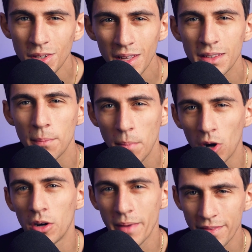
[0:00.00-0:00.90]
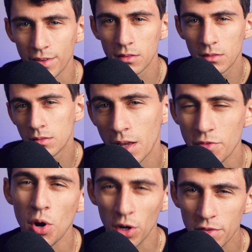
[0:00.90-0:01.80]
Do you like the P.A.R.A method? Have
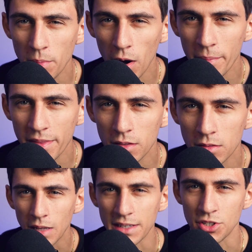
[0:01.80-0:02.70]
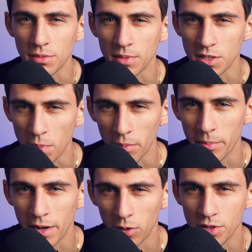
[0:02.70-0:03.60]
you heard of the P.A.R.A method? That's probably
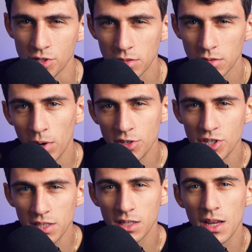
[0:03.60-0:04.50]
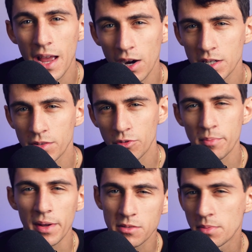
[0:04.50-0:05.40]
a better question. Project, areas of
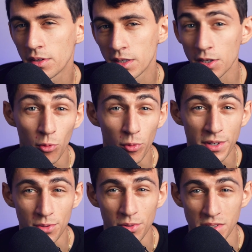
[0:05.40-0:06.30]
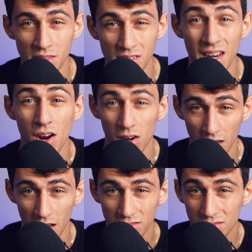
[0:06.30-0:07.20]
responsibility, resources, and
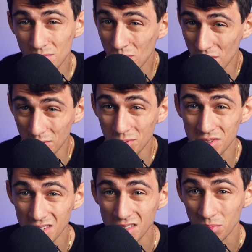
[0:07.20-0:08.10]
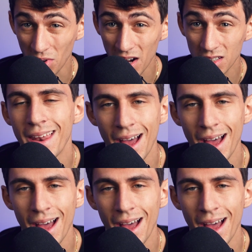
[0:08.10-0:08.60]
archive. Pretty cool system, right?